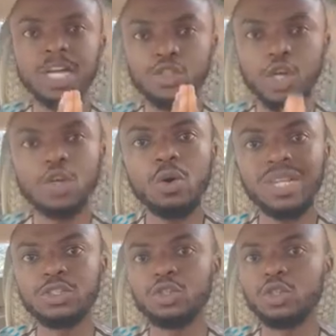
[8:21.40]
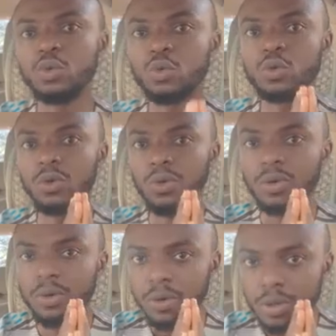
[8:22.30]
Do you know that you
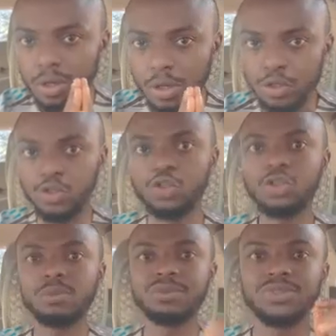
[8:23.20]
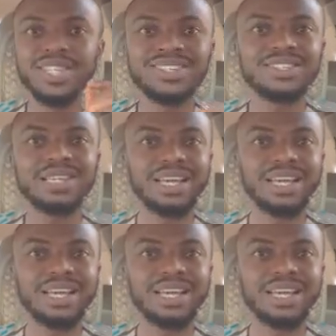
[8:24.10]
consume 6